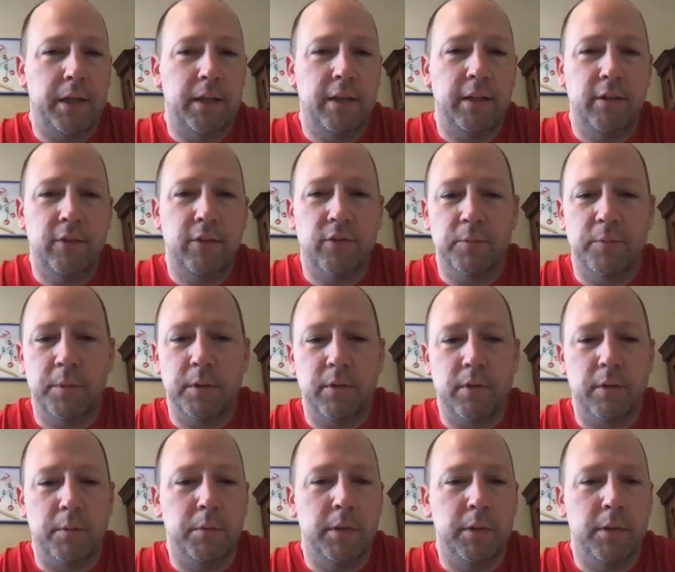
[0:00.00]
ADs have
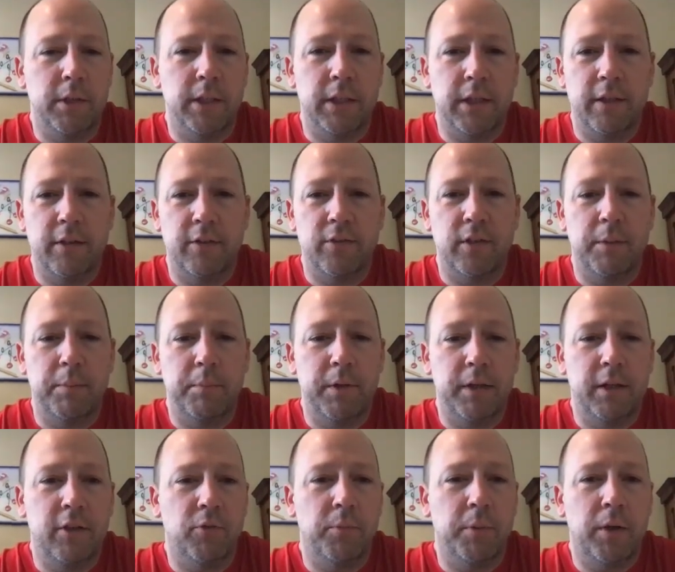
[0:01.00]
been completely on the same
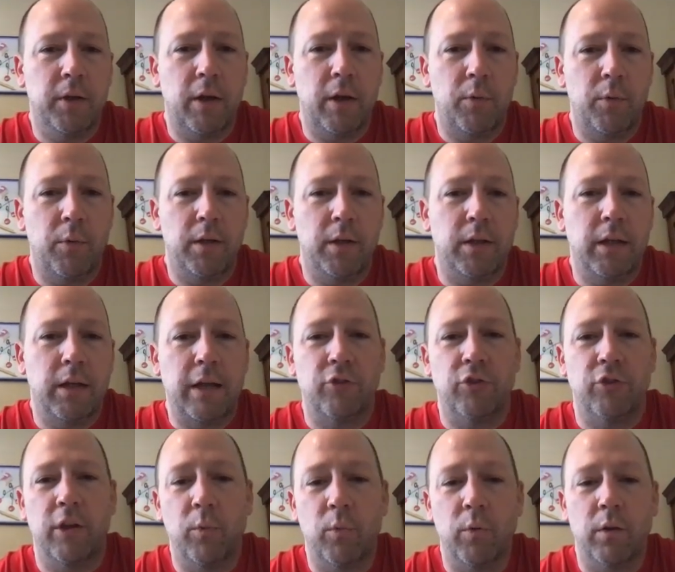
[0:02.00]
page about how we can
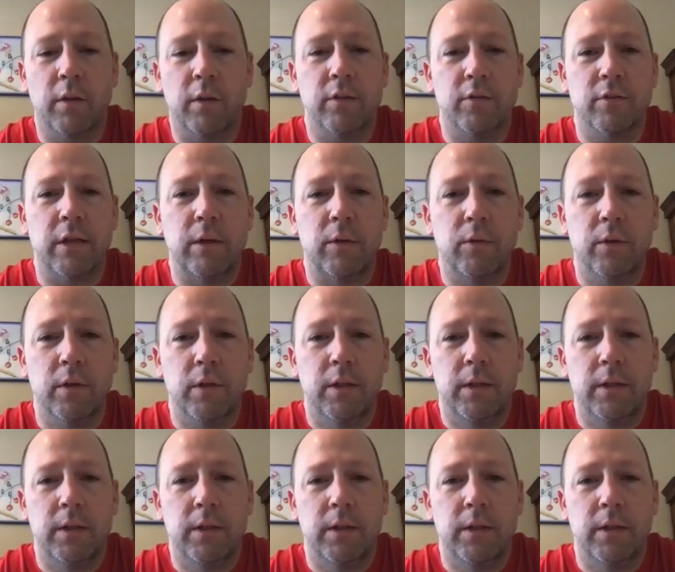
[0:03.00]
try to work this out